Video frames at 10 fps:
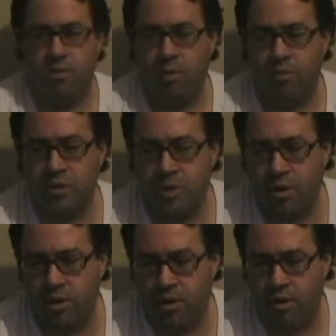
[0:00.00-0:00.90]
what was
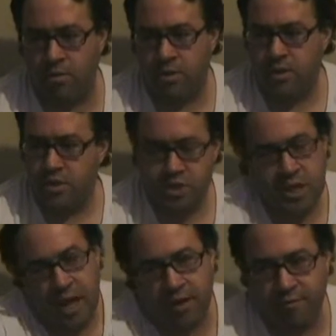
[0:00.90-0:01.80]
going on.
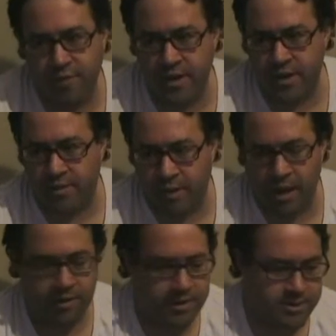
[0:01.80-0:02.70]
She had a feeling
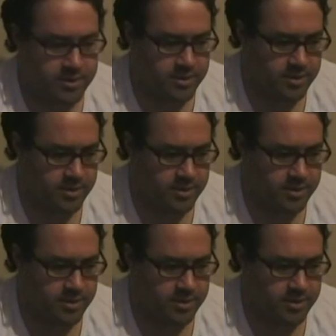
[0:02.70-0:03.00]
about it.